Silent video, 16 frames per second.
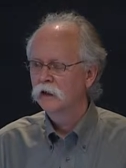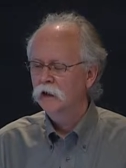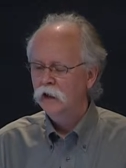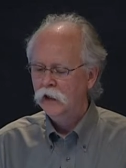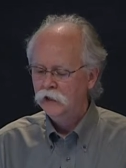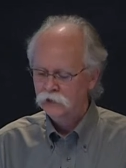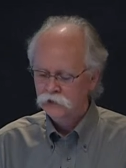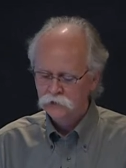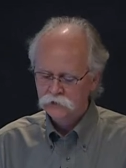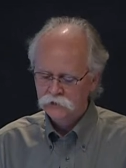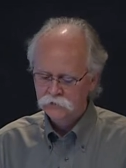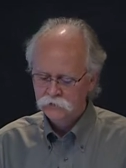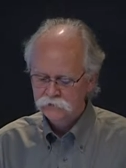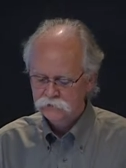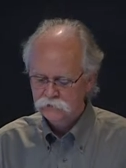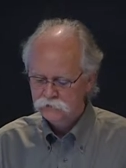And using
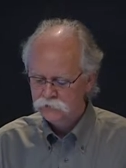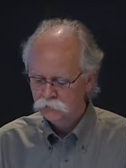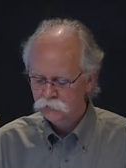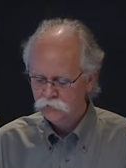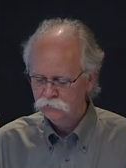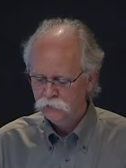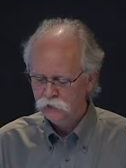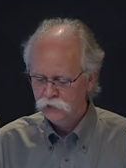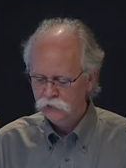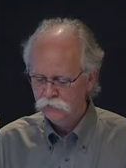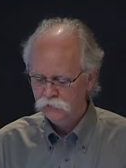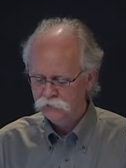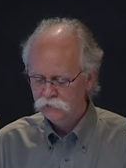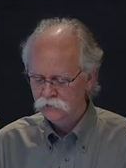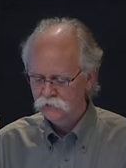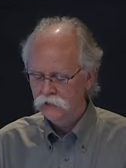this system, we've been able
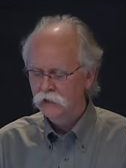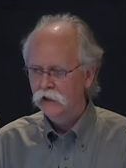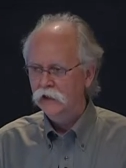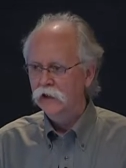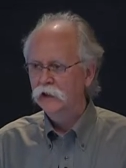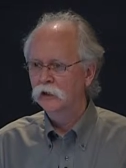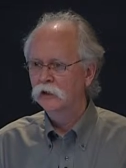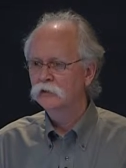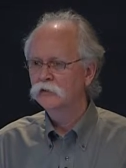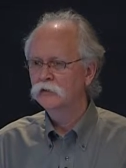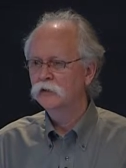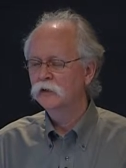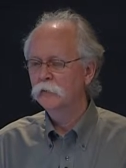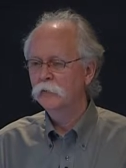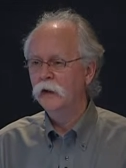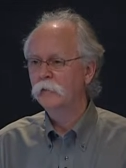to elute
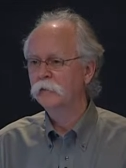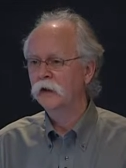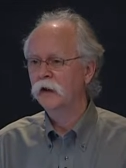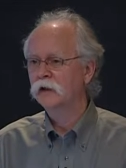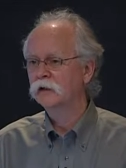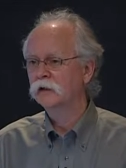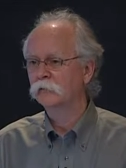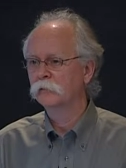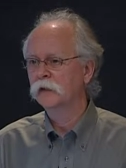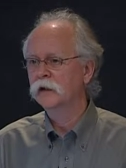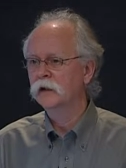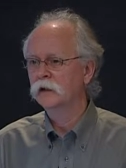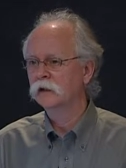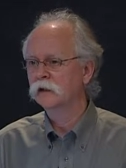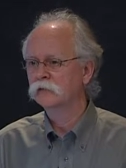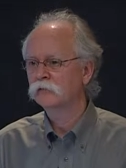the peptide
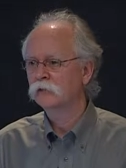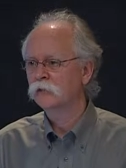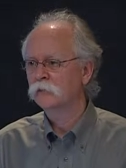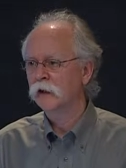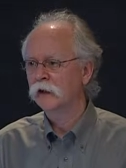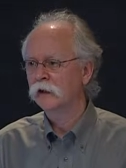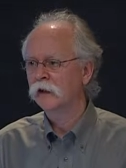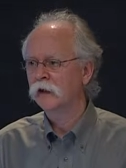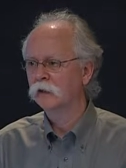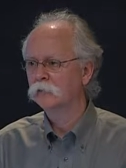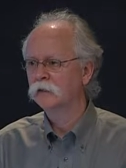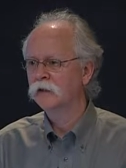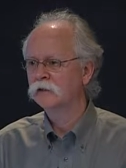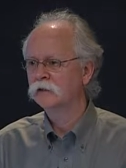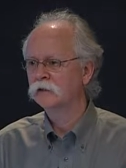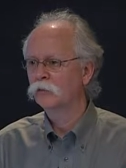completely from the magnetic
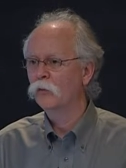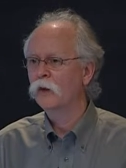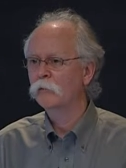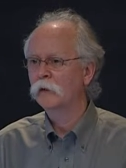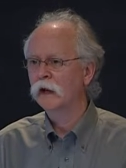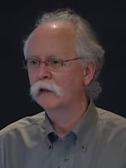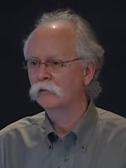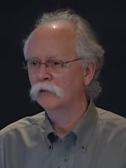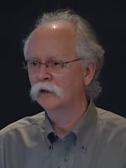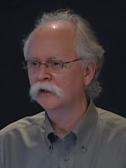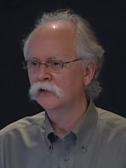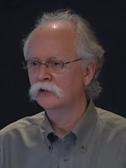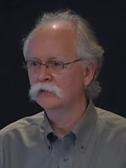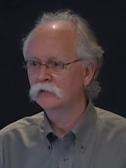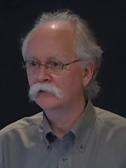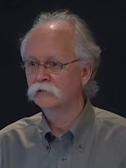beads in one
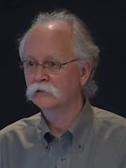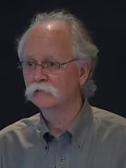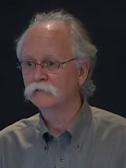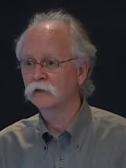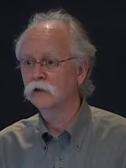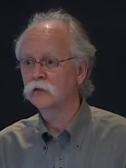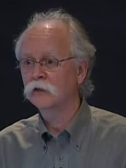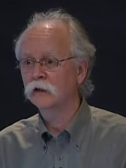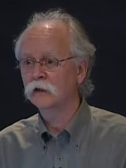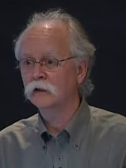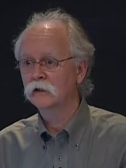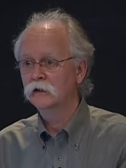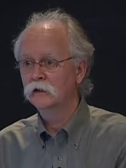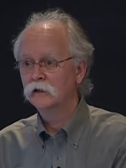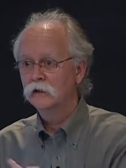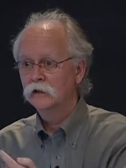microliter of the flowing
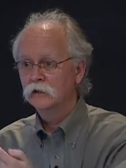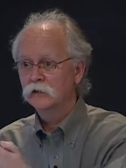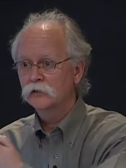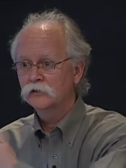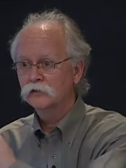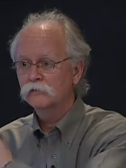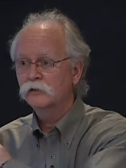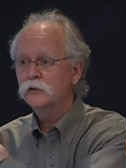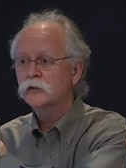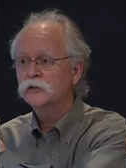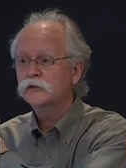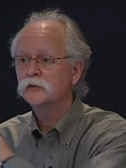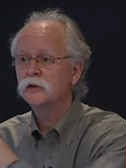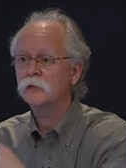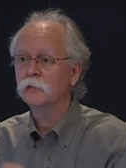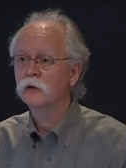fluid
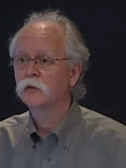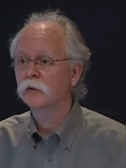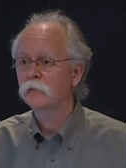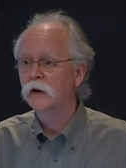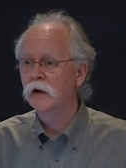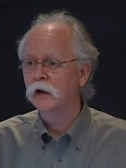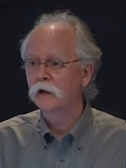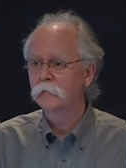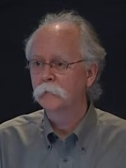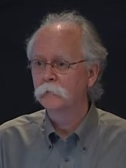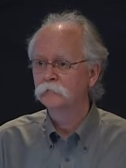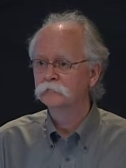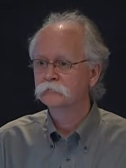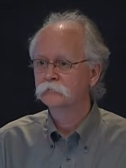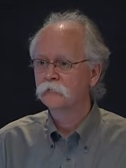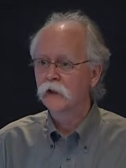stream going by.
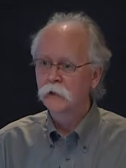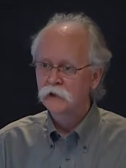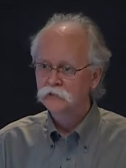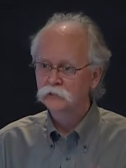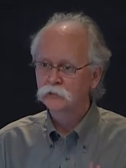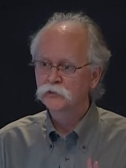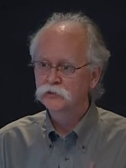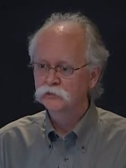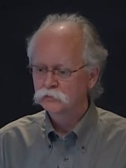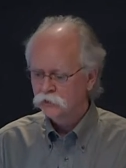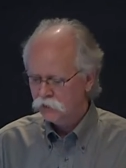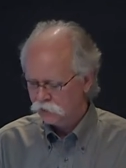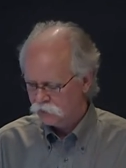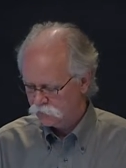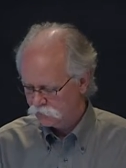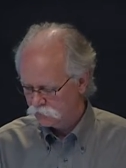And that's, which is
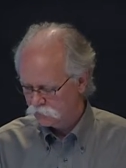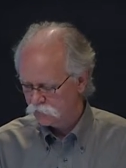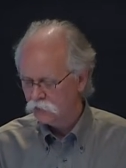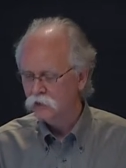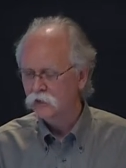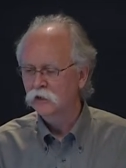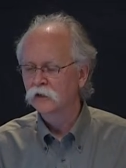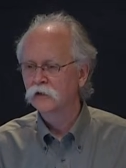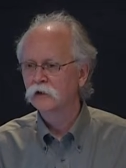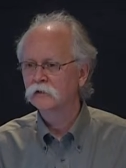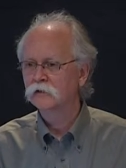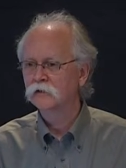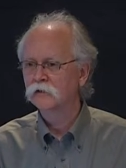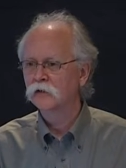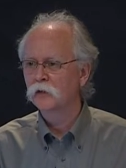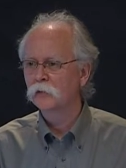really a uh,
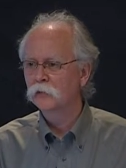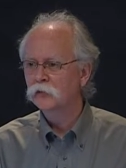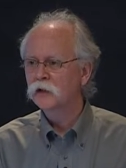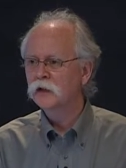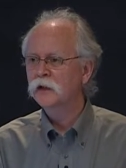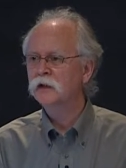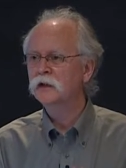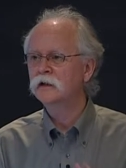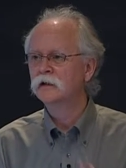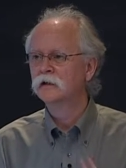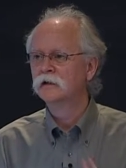pretty